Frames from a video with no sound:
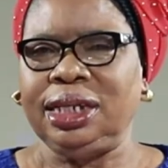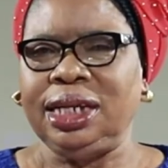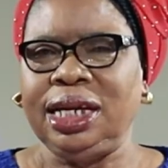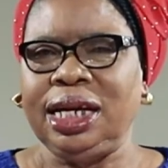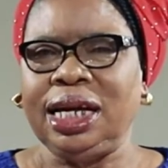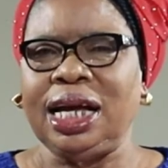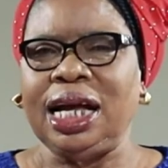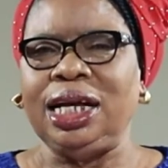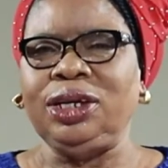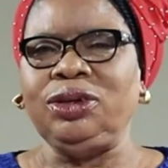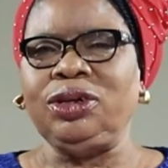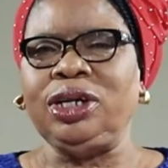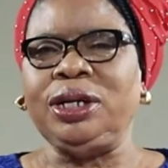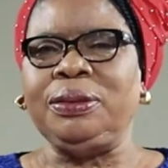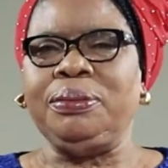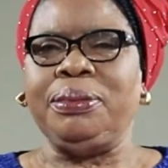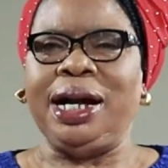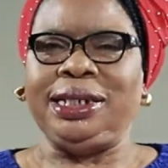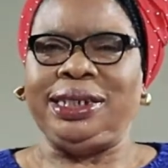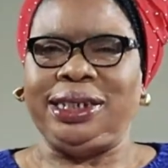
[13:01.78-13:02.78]
Can you
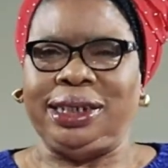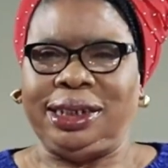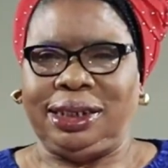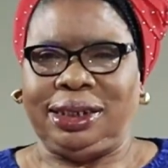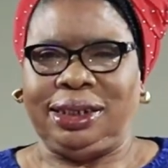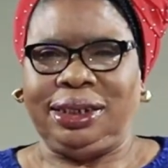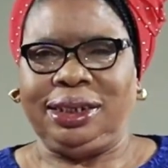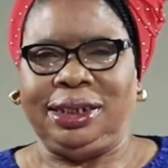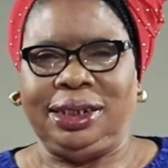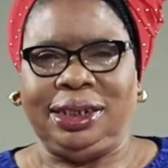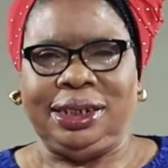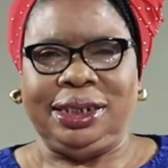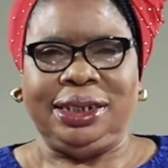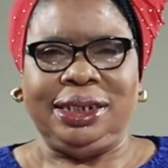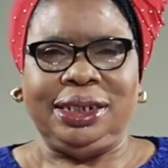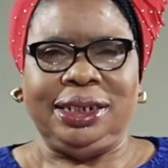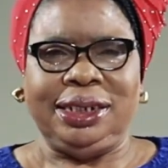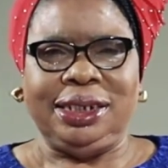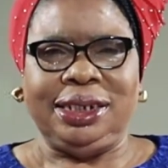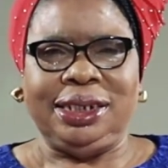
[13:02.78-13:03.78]
imagine
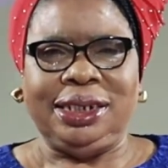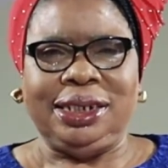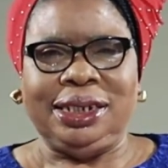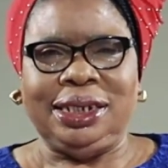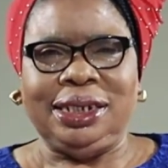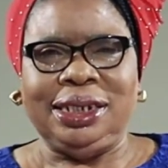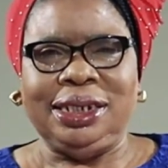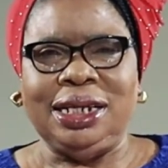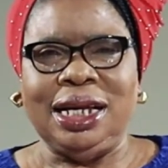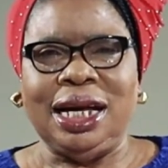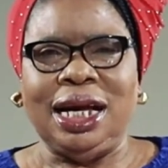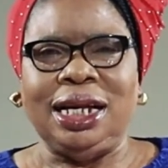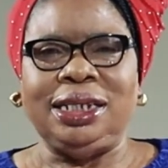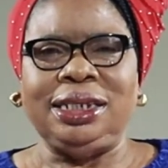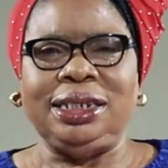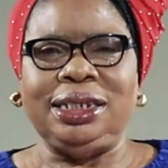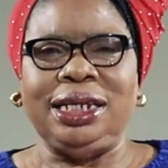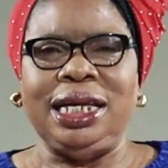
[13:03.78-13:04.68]
that